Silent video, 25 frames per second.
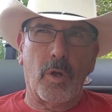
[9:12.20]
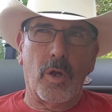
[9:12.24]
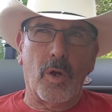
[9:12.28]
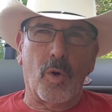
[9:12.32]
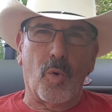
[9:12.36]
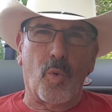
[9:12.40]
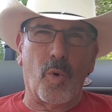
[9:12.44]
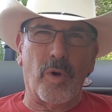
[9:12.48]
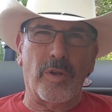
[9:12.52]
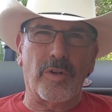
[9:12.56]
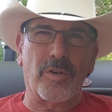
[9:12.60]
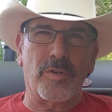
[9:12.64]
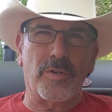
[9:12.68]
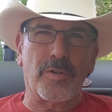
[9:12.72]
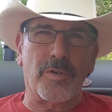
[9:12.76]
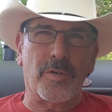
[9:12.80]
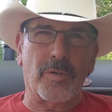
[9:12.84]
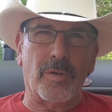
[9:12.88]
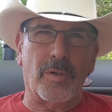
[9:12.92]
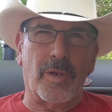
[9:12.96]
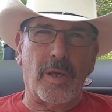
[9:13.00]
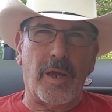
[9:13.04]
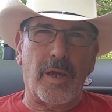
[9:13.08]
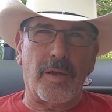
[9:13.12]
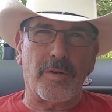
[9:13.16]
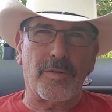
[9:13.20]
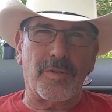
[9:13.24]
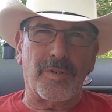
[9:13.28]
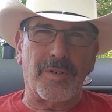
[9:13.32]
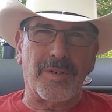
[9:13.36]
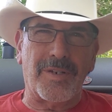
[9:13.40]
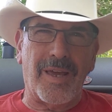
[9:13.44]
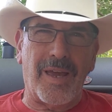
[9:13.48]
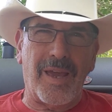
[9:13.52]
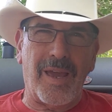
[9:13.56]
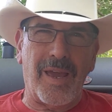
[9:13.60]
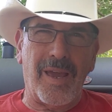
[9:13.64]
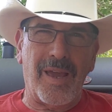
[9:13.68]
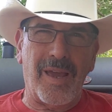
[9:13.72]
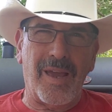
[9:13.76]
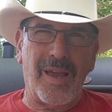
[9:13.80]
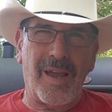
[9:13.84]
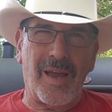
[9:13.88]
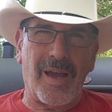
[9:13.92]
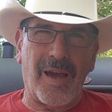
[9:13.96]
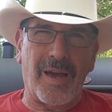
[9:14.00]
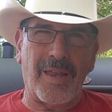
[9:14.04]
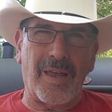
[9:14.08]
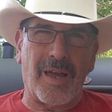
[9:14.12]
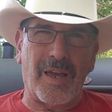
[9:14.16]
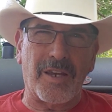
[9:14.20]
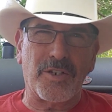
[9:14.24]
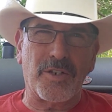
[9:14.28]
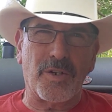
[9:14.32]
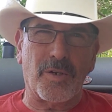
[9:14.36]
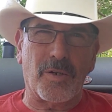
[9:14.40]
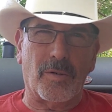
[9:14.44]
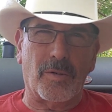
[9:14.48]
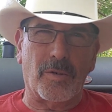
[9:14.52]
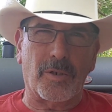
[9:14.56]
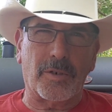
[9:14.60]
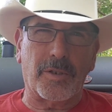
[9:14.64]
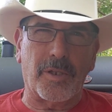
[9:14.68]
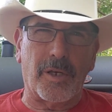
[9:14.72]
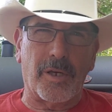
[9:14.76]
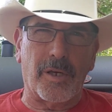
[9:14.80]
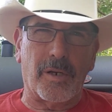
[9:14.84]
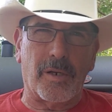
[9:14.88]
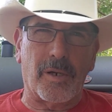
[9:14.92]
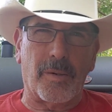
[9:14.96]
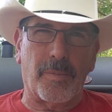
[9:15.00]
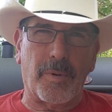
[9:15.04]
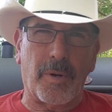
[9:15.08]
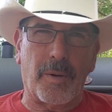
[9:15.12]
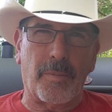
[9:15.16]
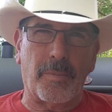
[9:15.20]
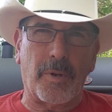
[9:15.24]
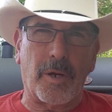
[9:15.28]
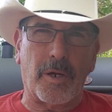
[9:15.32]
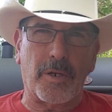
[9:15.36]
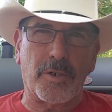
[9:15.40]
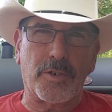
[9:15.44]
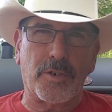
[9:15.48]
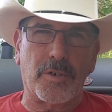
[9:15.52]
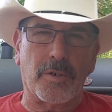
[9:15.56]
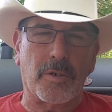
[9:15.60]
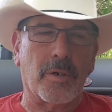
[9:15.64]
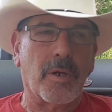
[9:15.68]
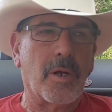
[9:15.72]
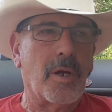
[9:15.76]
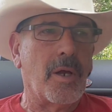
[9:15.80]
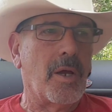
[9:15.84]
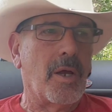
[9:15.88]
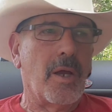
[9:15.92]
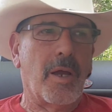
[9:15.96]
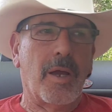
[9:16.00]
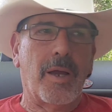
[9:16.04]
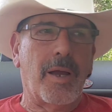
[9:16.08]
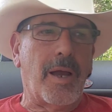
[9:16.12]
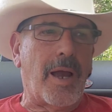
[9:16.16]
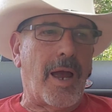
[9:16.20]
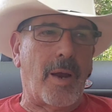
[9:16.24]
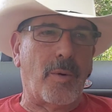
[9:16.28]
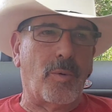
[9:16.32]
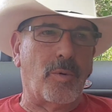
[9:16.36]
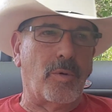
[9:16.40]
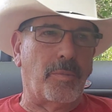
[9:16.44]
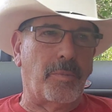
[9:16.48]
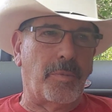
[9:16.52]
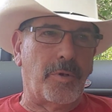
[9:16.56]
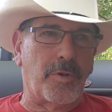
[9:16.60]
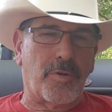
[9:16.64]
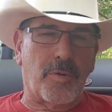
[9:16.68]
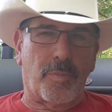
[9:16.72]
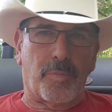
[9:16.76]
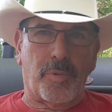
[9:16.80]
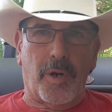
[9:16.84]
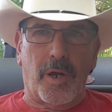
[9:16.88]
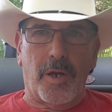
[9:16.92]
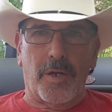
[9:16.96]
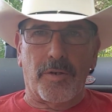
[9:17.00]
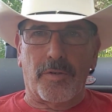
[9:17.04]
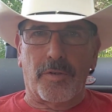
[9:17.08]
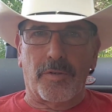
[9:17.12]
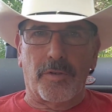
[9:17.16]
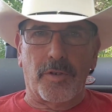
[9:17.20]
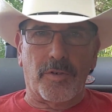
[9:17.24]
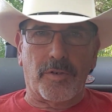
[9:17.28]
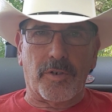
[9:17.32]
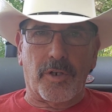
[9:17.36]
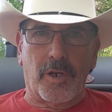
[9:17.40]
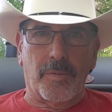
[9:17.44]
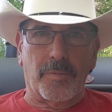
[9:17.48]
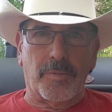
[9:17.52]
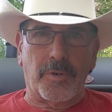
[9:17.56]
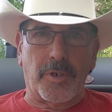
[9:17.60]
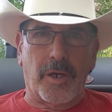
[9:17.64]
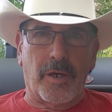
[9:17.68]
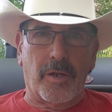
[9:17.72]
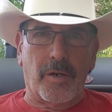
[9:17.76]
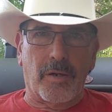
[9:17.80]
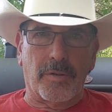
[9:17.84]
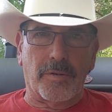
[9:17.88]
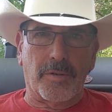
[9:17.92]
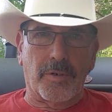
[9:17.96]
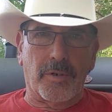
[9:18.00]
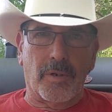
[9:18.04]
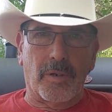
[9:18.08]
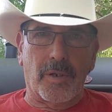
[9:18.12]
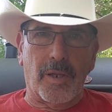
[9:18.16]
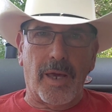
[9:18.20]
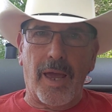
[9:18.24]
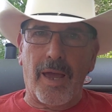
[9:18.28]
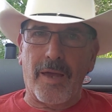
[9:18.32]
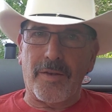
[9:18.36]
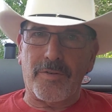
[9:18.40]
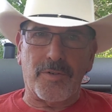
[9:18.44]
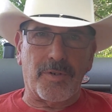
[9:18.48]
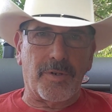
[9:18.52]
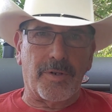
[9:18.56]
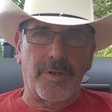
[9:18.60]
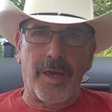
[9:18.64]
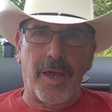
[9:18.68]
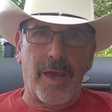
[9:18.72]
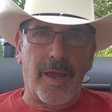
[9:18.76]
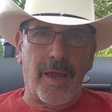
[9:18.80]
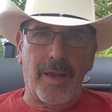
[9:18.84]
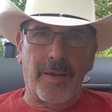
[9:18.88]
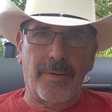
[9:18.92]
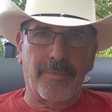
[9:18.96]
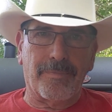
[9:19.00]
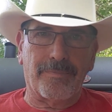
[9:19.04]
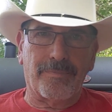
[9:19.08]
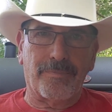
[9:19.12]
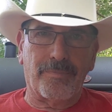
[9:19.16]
When is their last day? I should have looked that up, but I'm not sure. I wouldn't be surprised if this comes out on their last day.